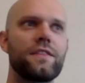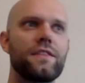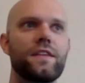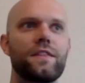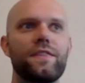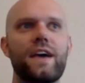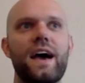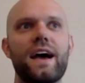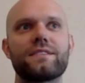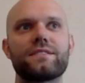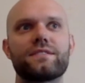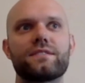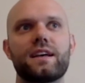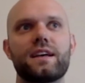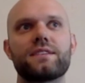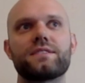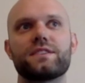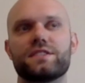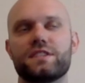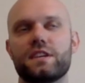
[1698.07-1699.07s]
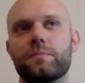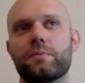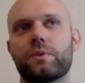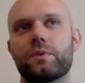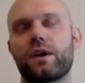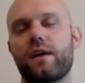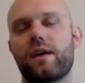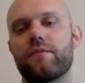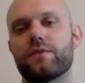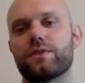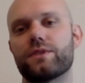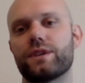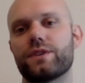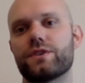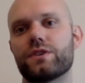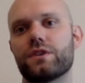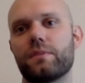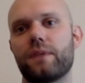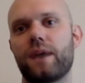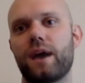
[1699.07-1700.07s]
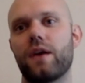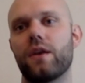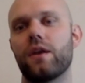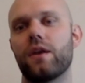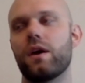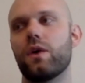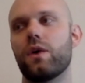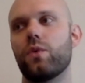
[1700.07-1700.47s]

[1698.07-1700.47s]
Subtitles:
that's a deeper conversation about